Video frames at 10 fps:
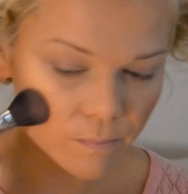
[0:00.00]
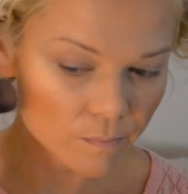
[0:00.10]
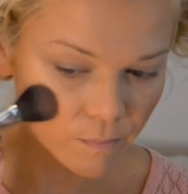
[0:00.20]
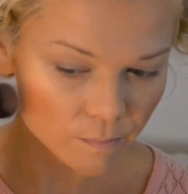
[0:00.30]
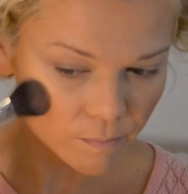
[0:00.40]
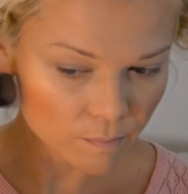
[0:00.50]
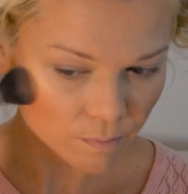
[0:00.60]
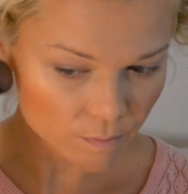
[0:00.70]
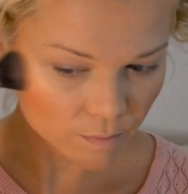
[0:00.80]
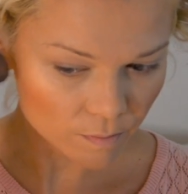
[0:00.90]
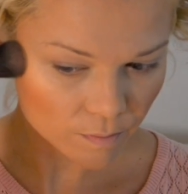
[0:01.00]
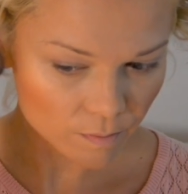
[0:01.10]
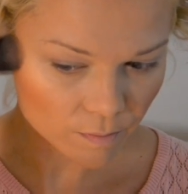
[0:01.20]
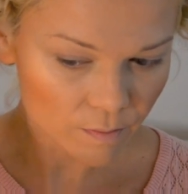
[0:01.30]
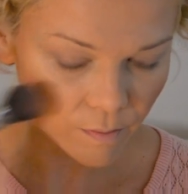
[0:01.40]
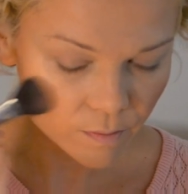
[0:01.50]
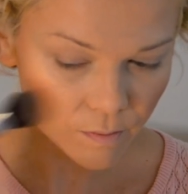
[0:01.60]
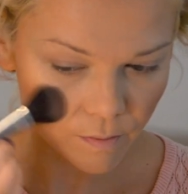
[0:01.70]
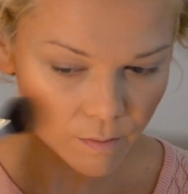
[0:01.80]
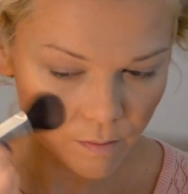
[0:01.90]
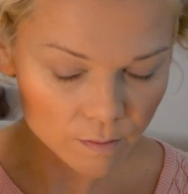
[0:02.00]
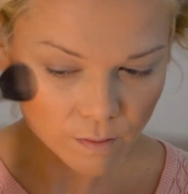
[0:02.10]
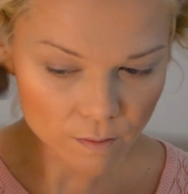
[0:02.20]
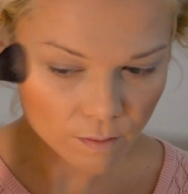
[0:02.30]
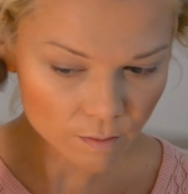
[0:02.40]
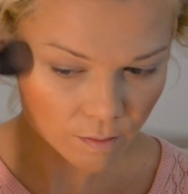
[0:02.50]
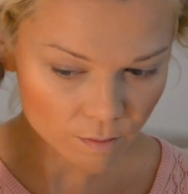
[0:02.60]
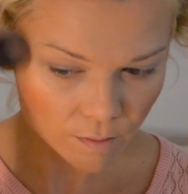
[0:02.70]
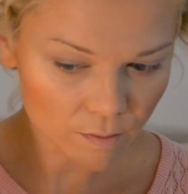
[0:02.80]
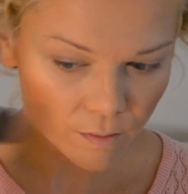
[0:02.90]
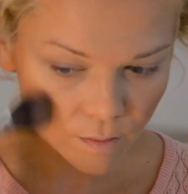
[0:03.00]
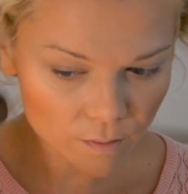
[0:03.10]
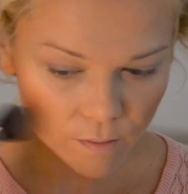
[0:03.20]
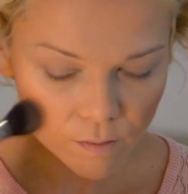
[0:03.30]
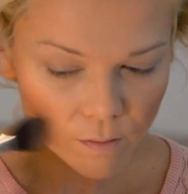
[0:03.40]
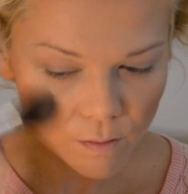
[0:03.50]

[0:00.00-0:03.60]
[no speech]